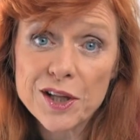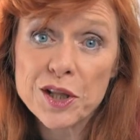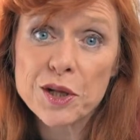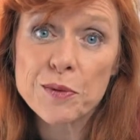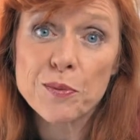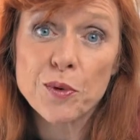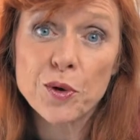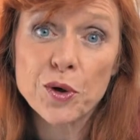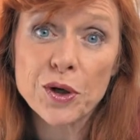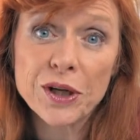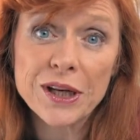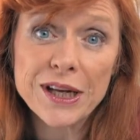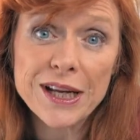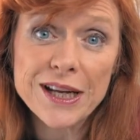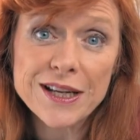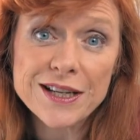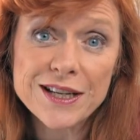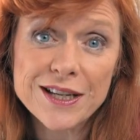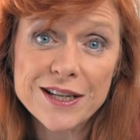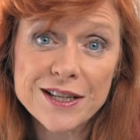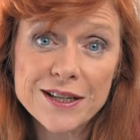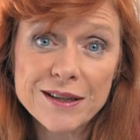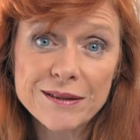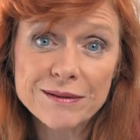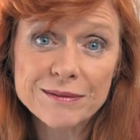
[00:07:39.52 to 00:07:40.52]
the more you need
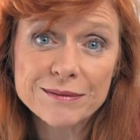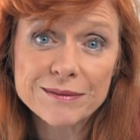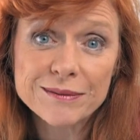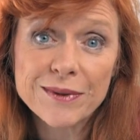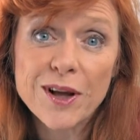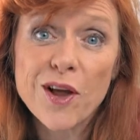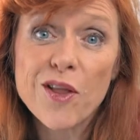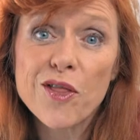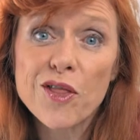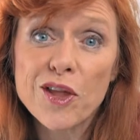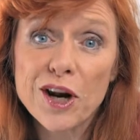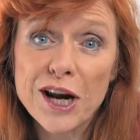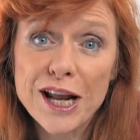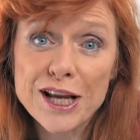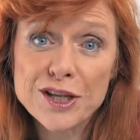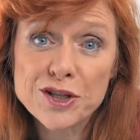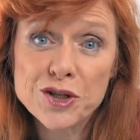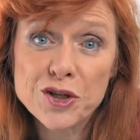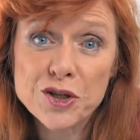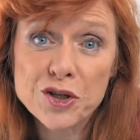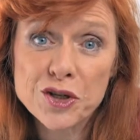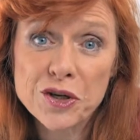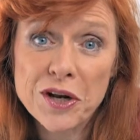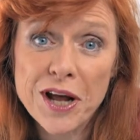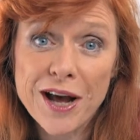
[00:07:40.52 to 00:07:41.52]
it, the
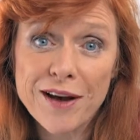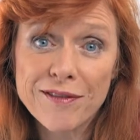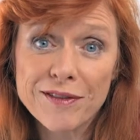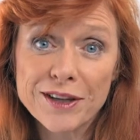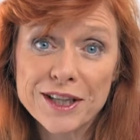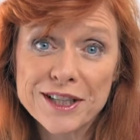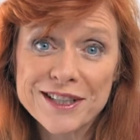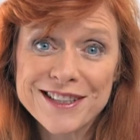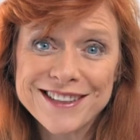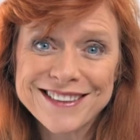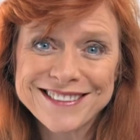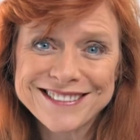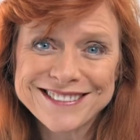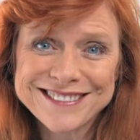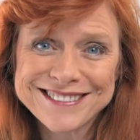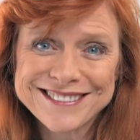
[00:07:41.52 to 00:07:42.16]
less you should have it.